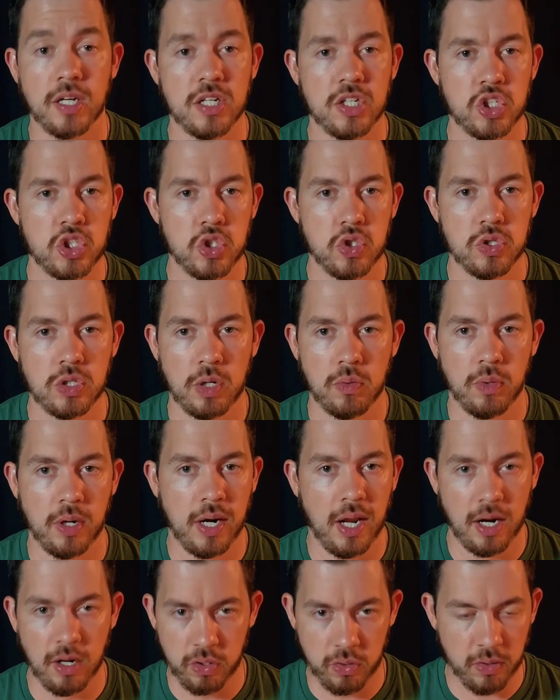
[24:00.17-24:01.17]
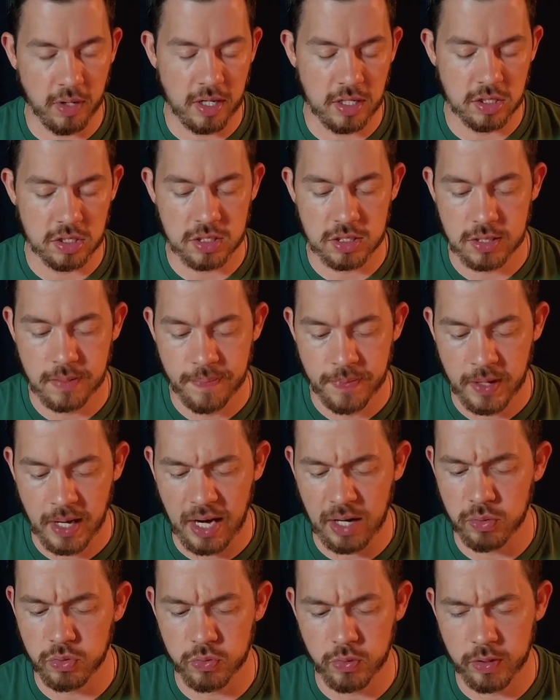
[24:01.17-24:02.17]
issues. I run out of credits. I
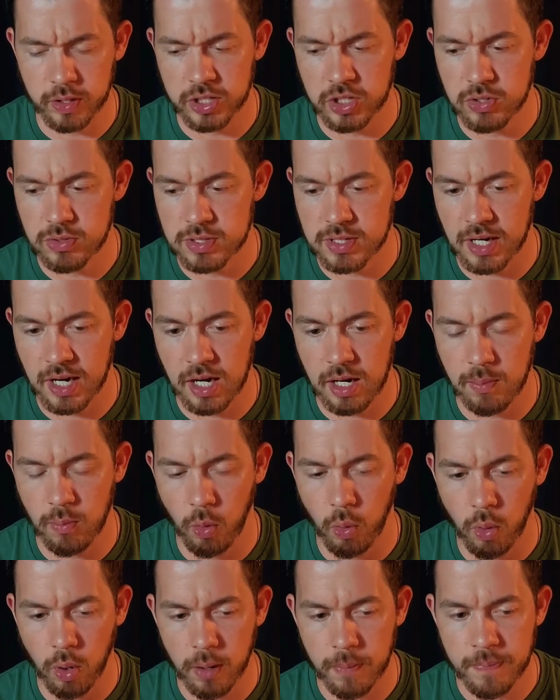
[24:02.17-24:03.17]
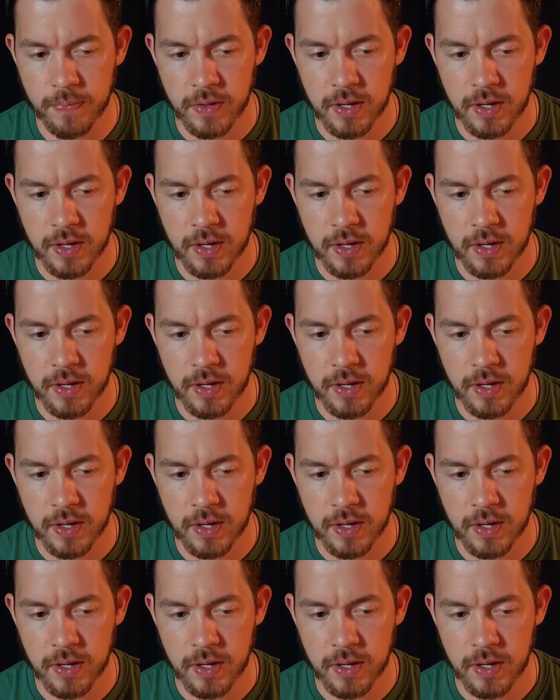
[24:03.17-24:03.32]
don't really use it anymore.